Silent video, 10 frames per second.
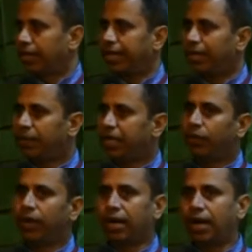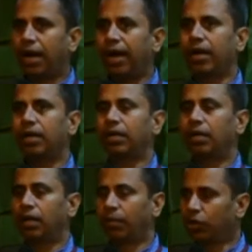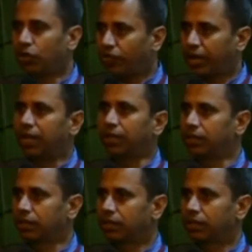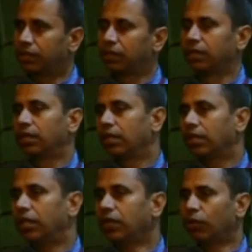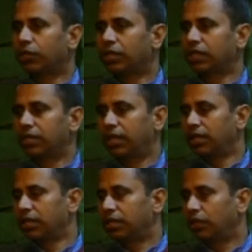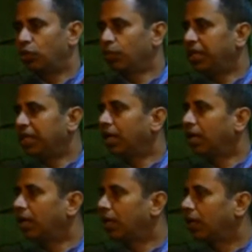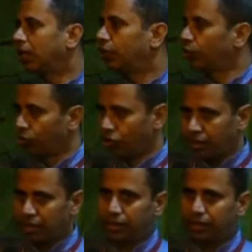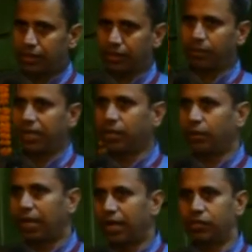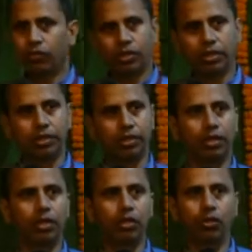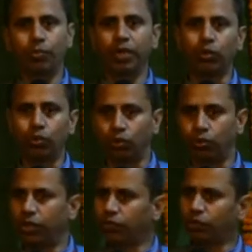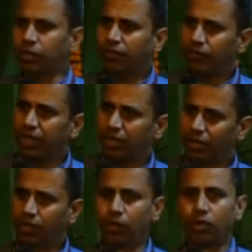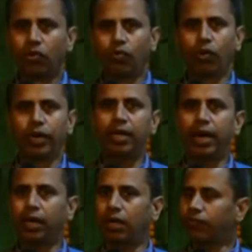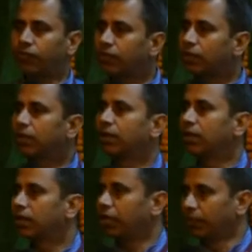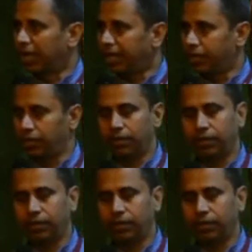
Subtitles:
Anybody who had a higher amount of cattle, he was considered to be a Tutsi. Somebody who had less was considered to be a Hutu. It was a very fluid kind of demarcation.